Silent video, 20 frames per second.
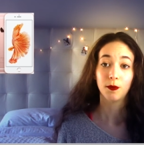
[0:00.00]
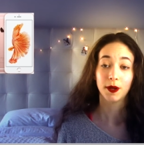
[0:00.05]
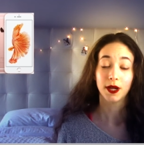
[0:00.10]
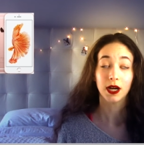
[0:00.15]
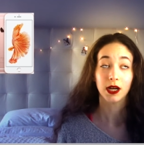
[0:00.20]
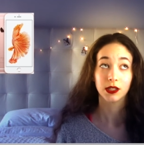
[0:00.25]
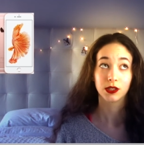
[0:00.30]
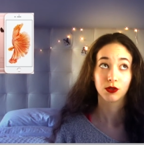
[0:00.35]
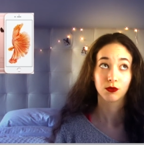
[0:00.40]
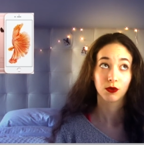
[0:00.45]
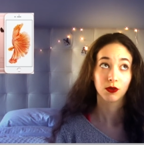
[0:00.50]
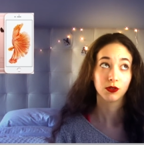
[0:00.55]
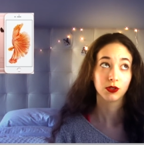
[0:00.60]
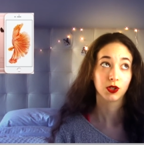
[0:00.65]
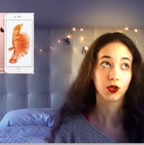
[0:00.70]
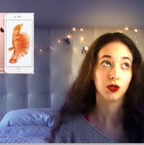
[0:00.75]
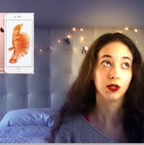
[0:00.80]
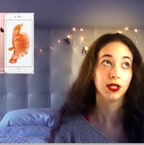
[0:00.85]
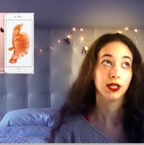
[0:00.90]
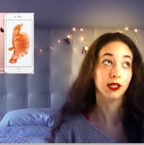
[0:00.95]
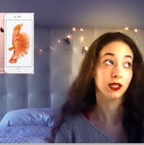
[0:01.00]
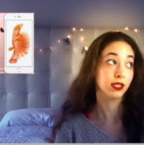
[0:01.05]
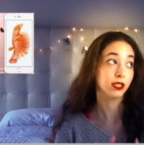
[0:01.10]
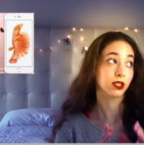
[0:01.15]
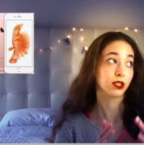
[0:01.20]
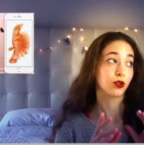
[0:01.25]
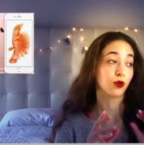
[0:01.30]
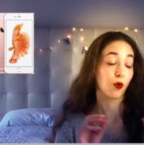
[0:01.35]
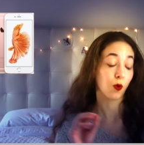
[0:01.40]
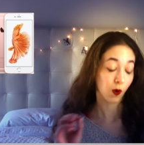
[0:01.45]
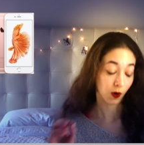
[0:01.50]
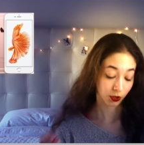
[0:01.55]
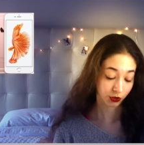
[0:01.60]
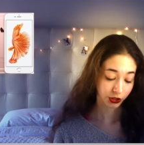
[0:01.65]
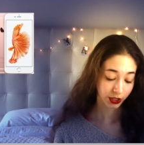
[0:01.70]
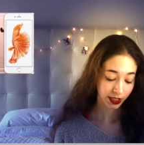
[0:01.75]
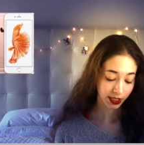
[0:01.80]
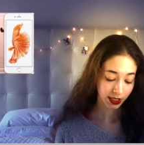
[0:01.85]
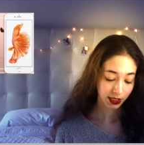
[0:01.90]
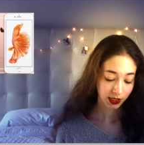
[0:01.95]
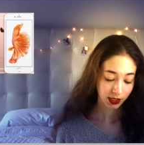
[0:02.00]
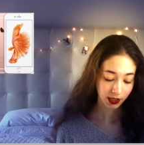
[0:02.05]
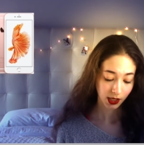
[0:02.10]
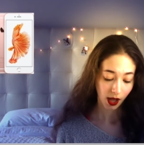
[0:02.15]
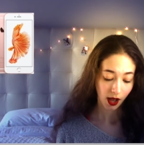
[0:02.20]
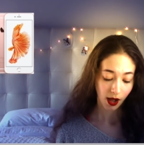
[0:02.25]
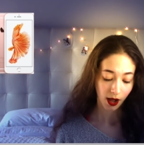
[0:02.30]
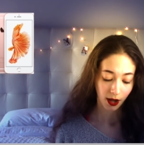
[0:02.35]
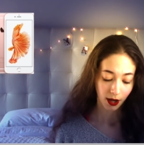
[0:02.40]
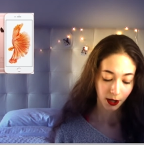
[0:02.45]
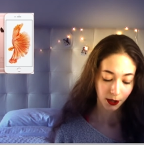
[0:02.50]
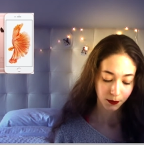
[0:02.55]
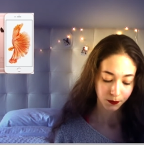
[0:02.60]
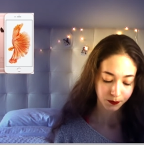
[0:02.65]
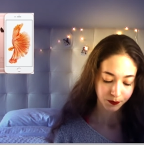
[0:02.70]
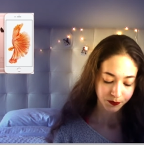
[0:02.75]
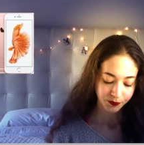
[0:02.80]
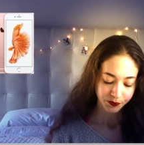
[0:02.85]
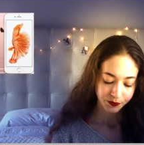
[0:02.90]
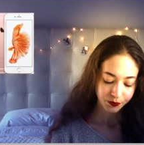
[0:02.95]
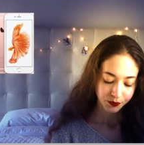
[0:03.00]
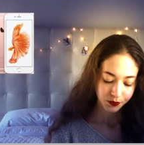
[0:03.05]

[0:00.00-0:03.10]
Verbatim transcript: because the rose gold is gorgeous. Um,